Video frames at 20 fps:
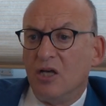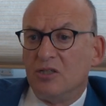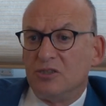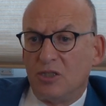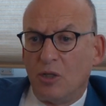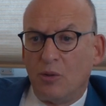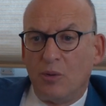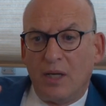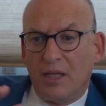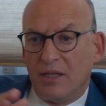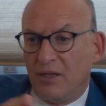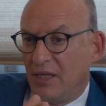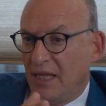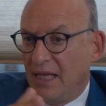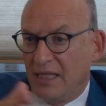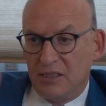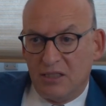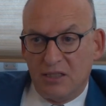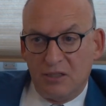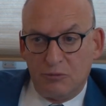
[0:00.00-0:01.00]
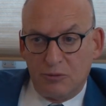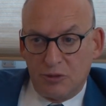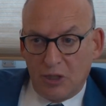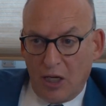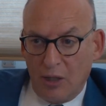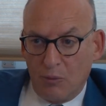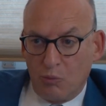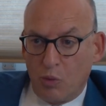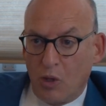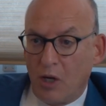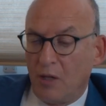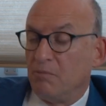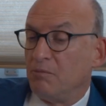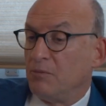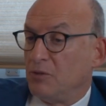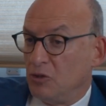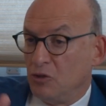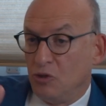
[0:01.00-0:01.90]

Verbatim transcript: So it, type 1,